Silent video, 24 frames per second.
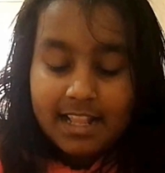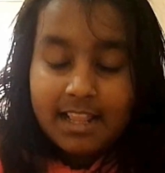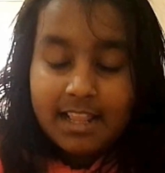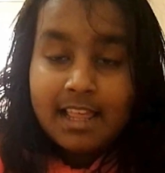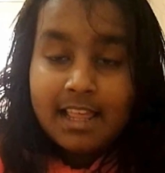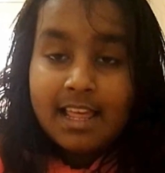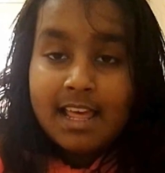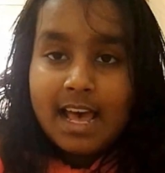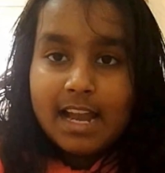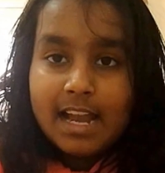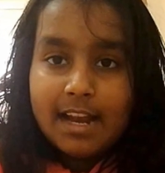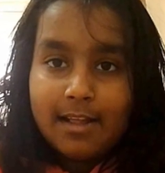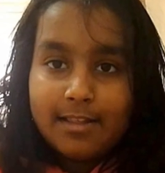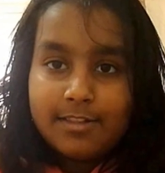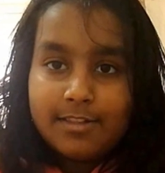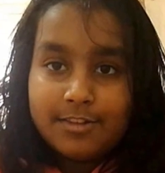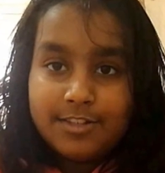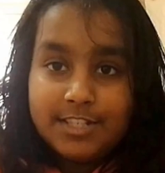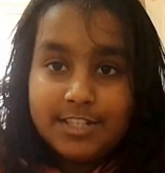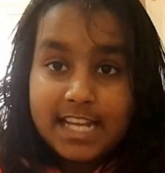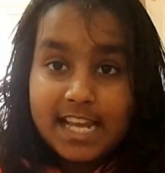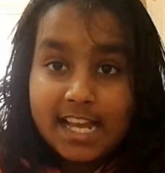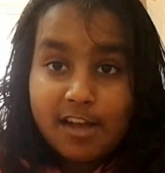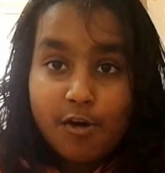And also
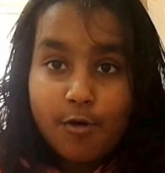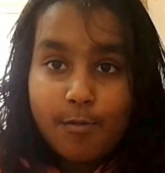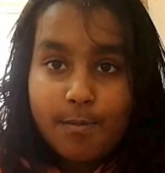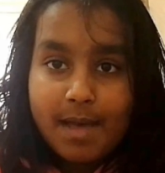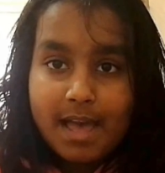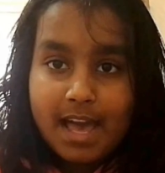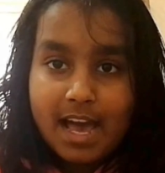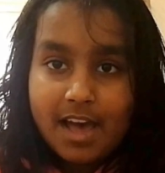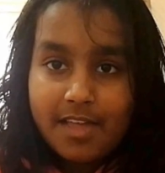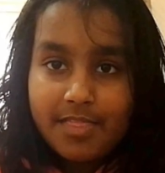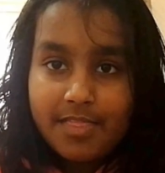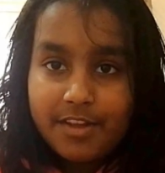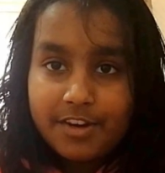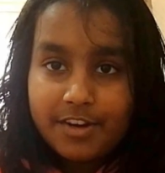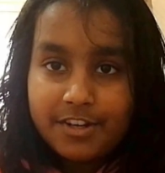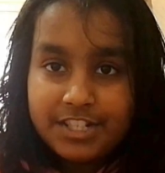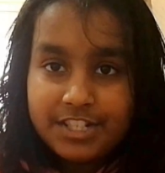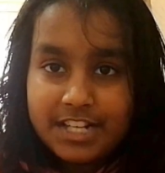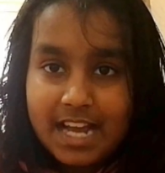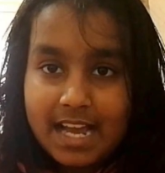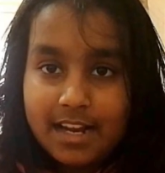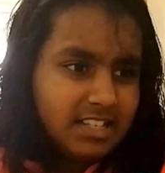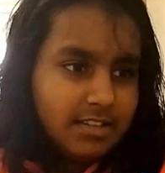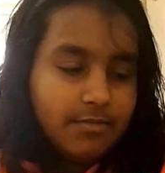check out my other
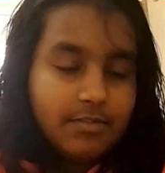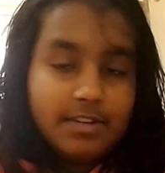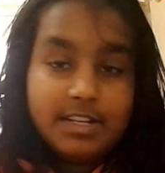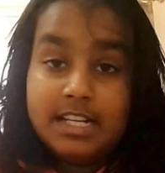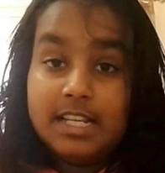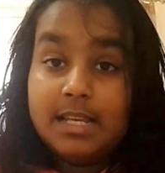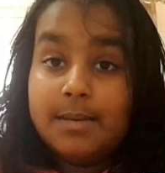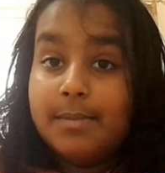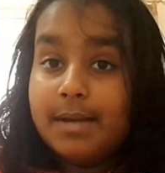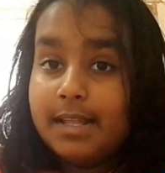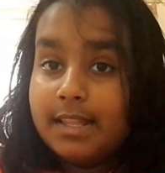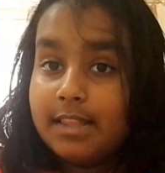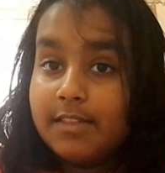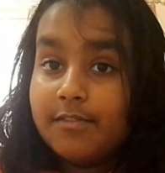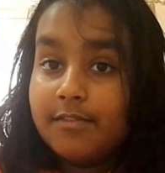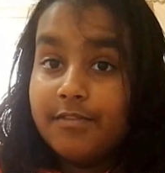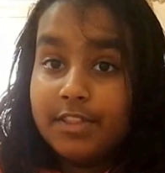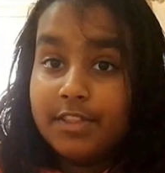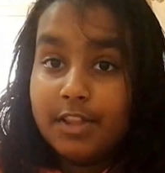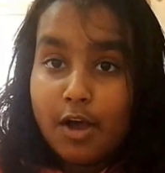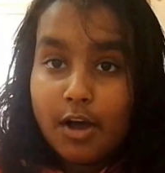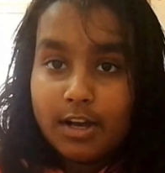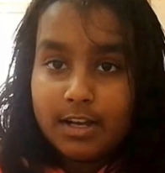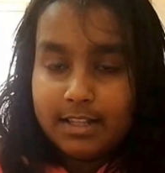channel, Ridhima's
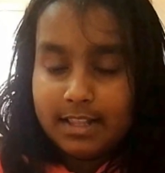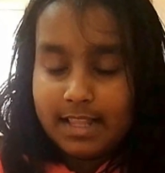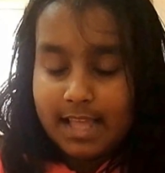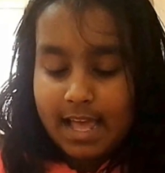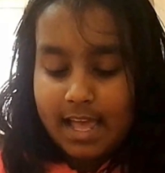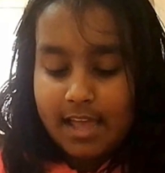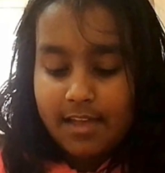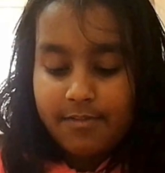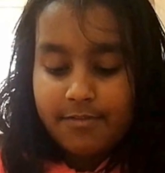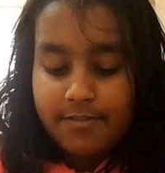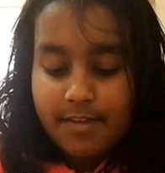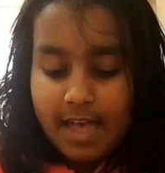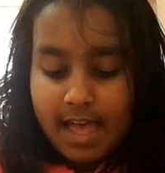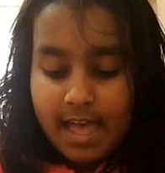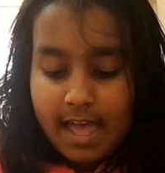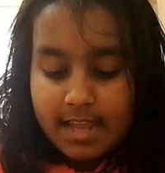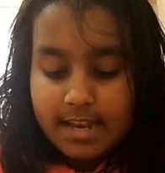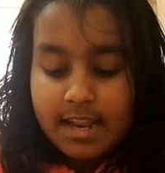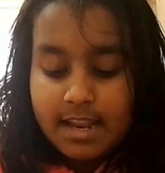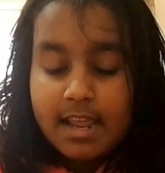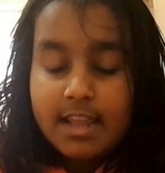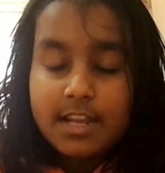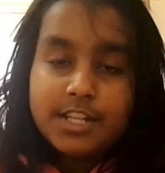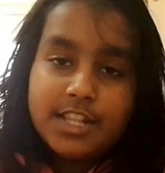Vlog Life, and
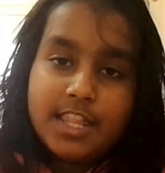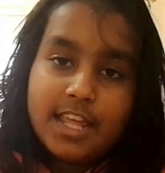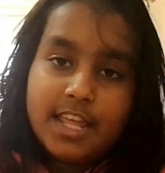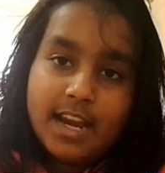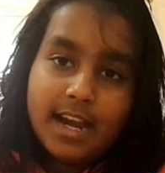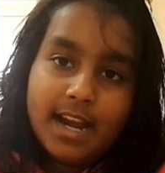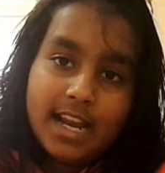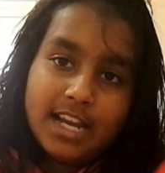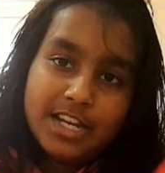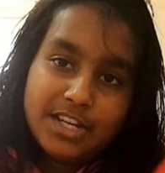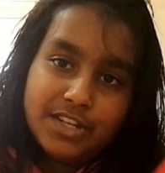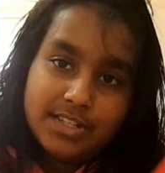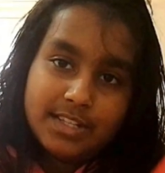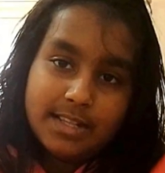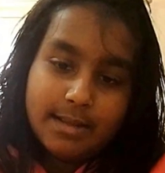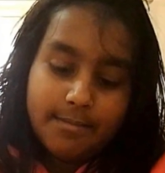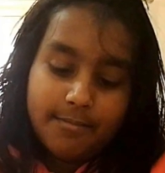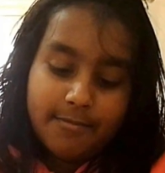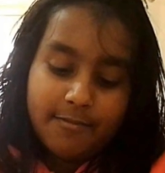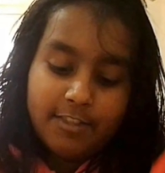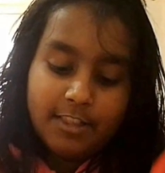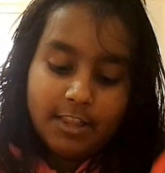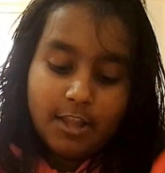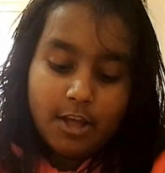there I do some
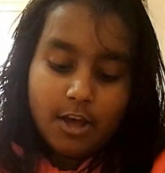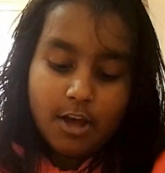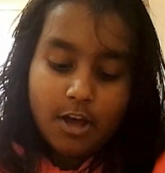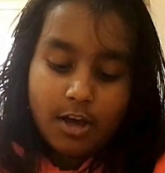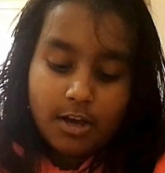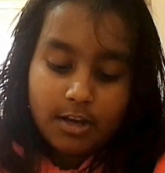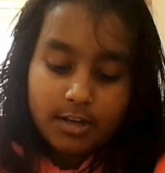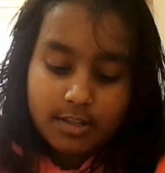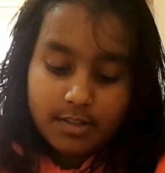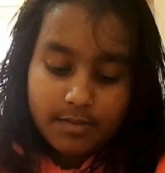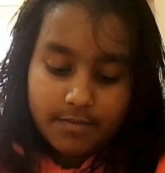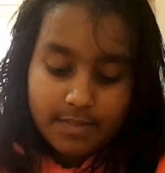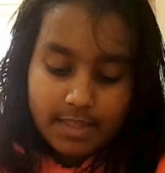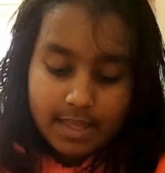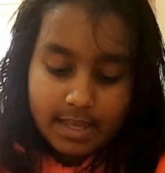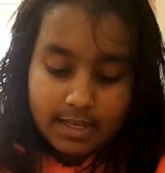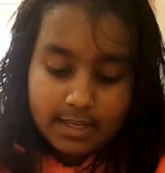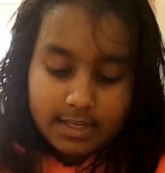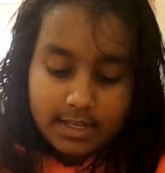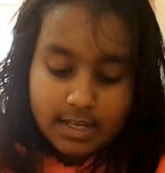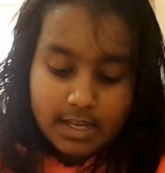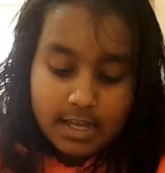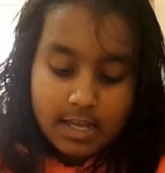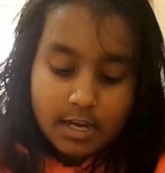vlogs of like,
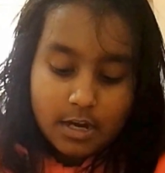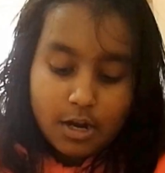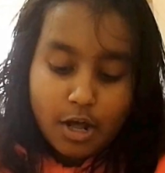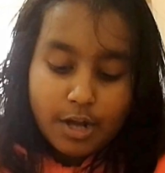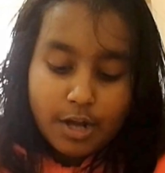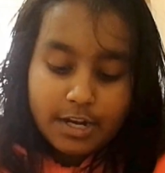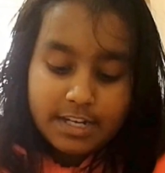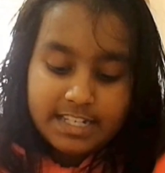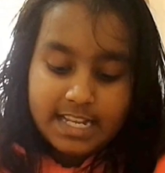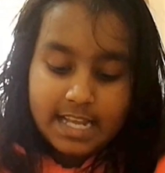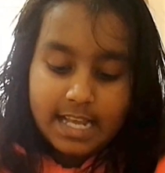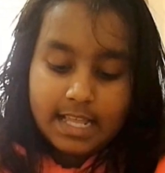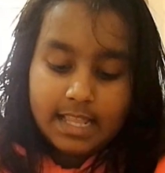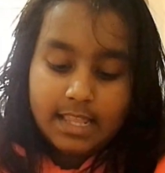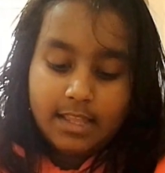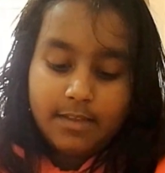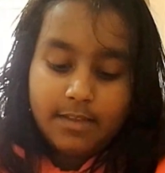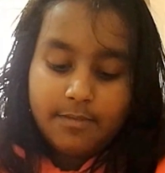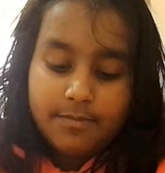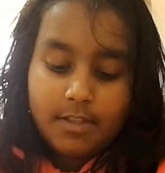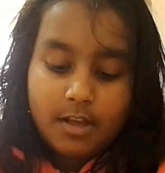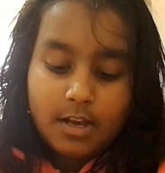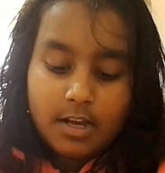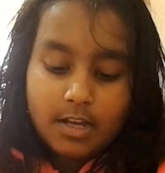not daily
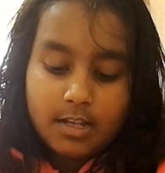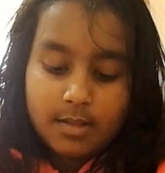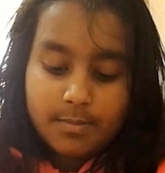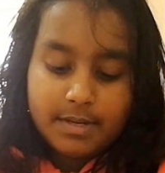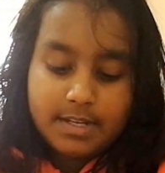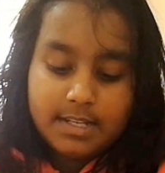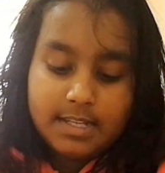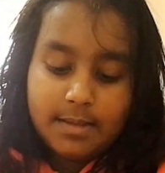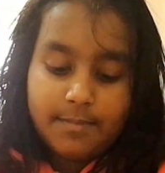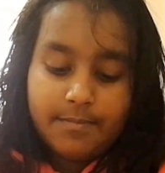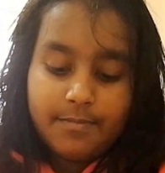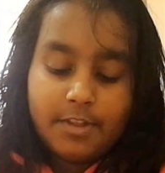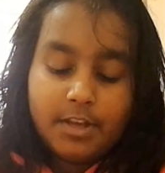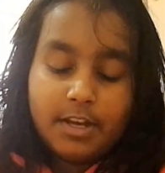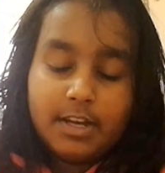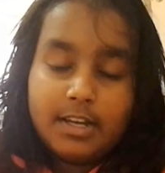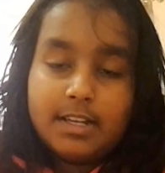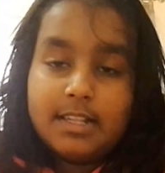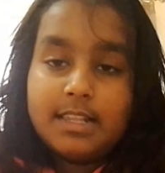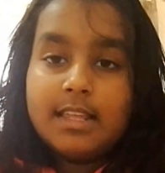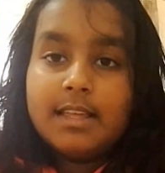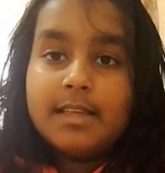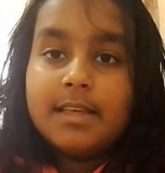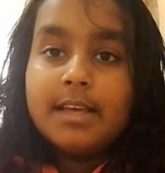vlogs, but some vlogs,
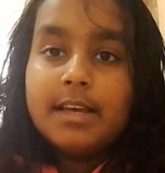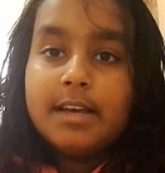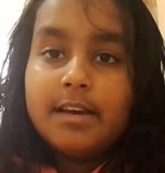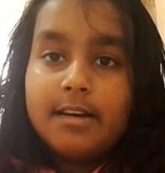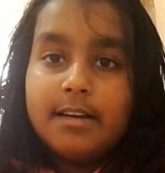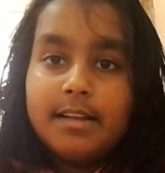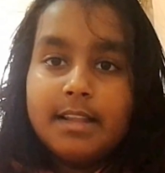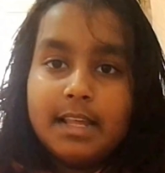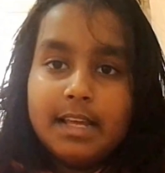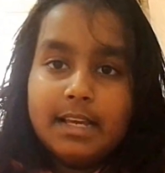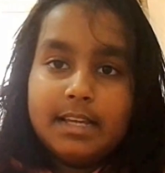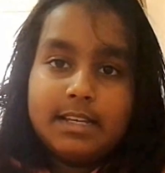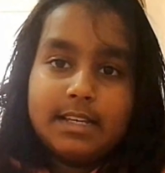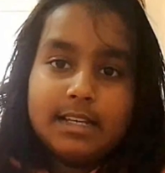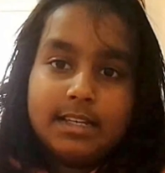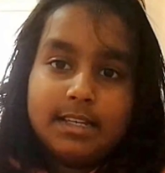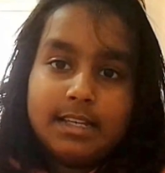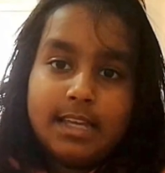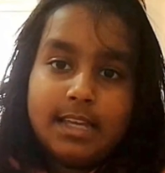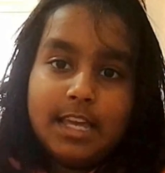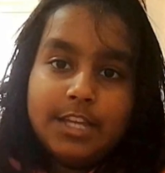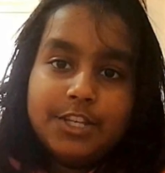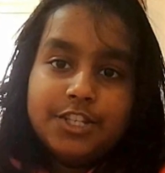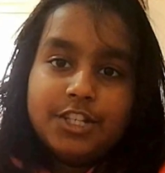like
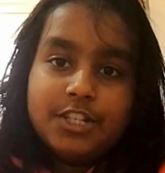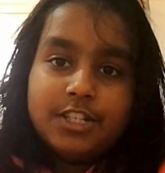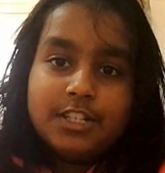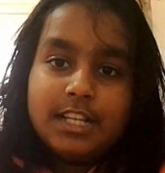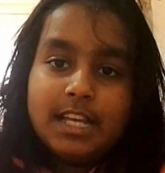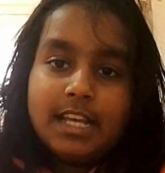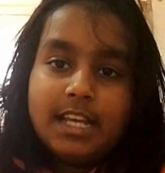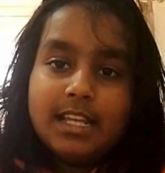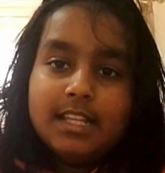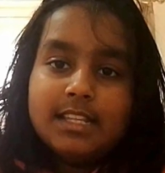occasional days.